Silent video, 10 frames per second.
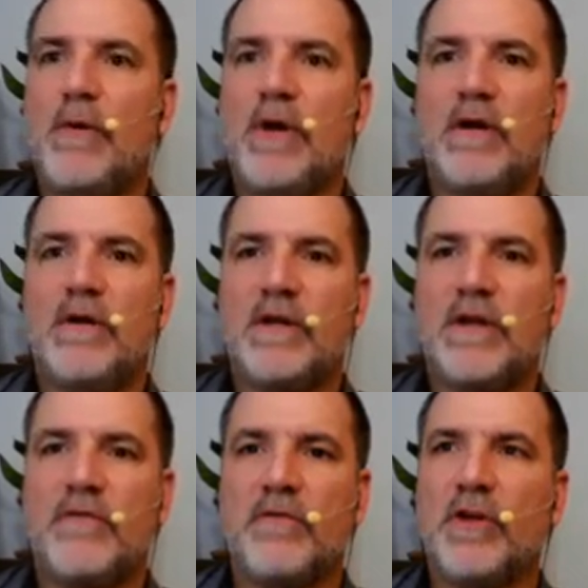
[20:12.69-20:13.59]
I want to
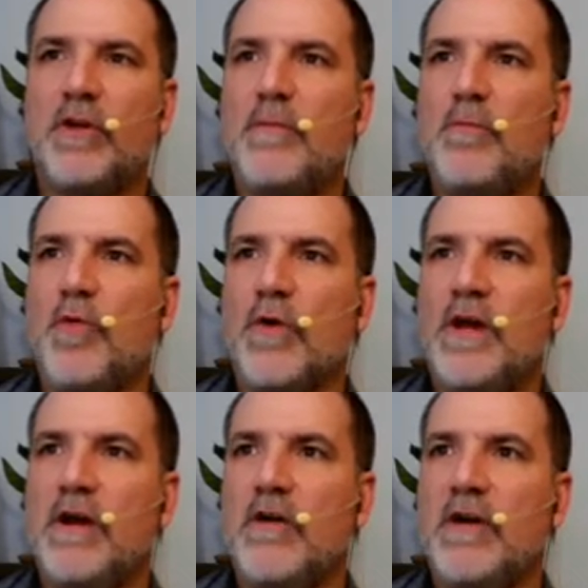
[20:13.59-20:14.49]
cover a little bit more
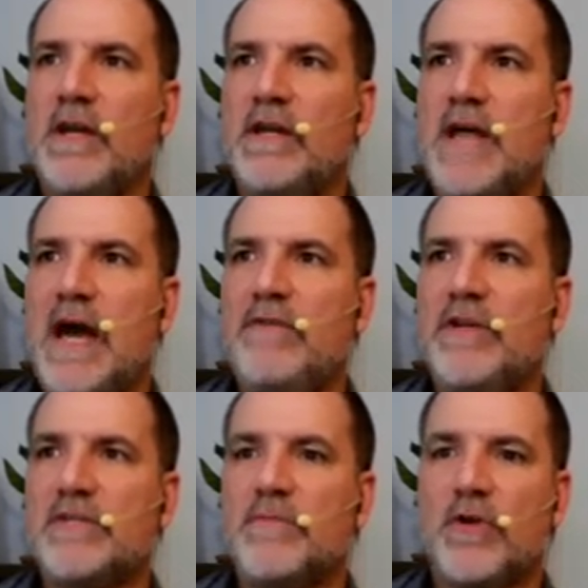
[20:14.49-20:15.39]
here and dive
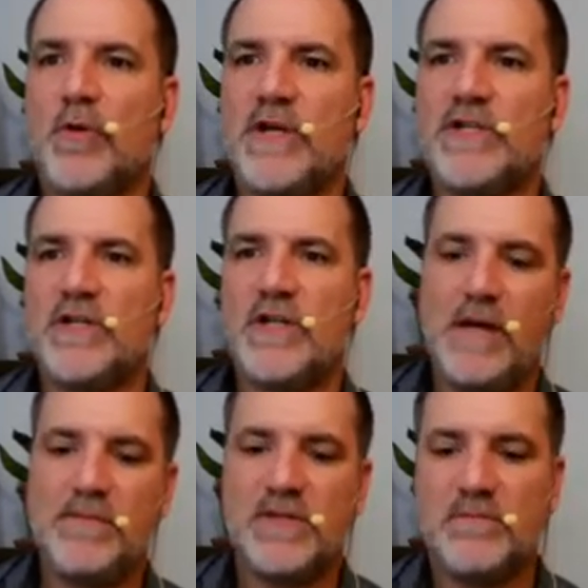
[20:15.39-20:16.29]
into some other question
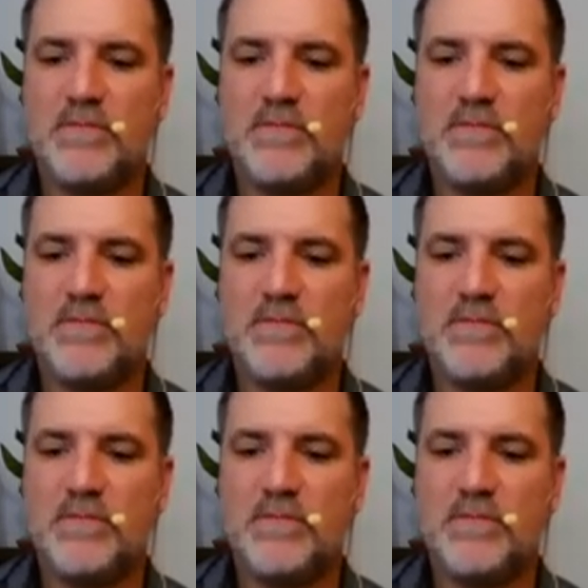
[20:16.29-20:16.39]
types,